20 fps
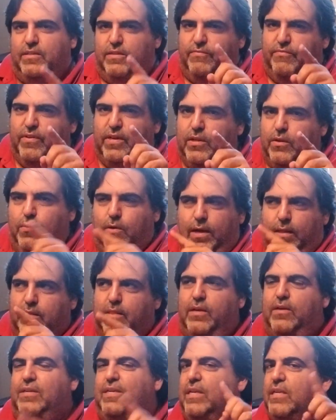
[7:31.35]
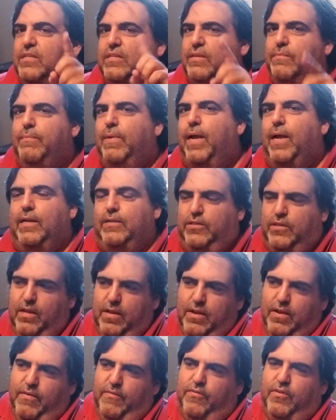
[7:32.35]
The video out there doesn't match
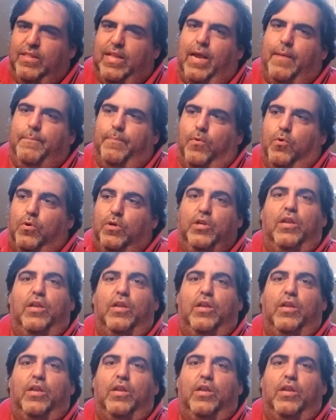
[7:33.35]
from that board.